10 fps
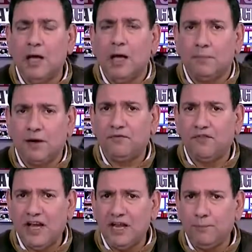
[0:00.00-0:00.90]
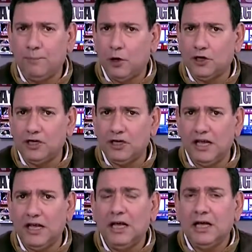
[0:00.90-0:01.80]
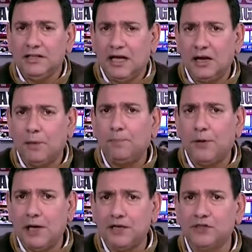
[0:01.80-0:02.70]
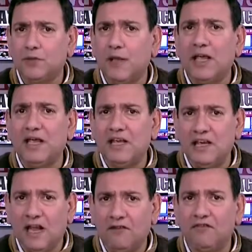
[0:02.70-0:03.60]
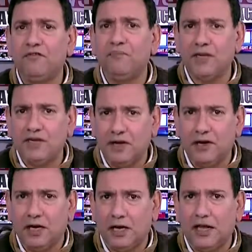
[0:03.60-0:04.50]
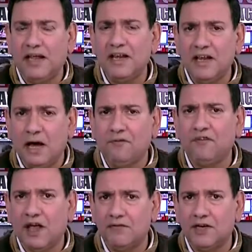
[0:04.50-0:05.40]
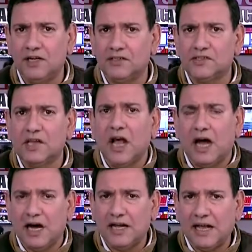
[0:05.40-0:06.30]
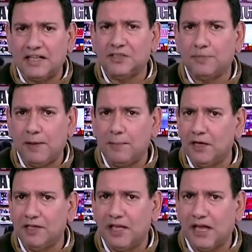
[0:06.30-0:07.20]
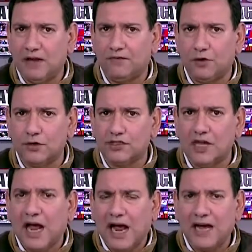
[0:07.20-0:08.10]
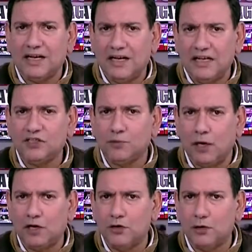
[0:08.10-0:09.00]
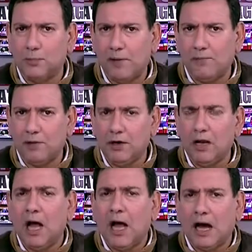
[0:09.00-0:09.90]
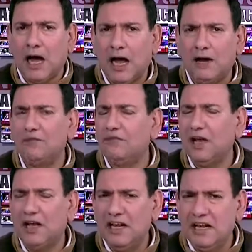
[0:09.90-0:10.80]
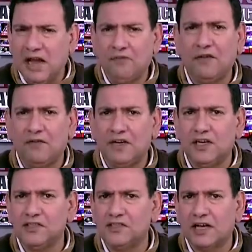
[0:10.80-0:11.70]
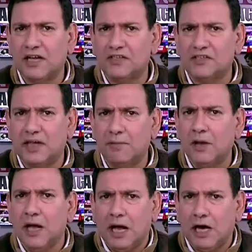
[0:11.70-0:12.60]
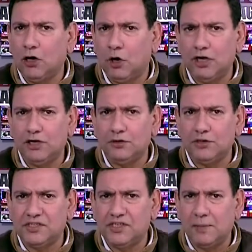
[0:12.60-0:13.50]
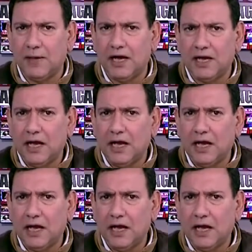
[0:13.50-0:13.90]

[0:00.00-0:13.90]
But very importantly, there appears to be enough material, enough evidence against people in the Air Force. At least one or two people have enough evidence against them, according to the CBI.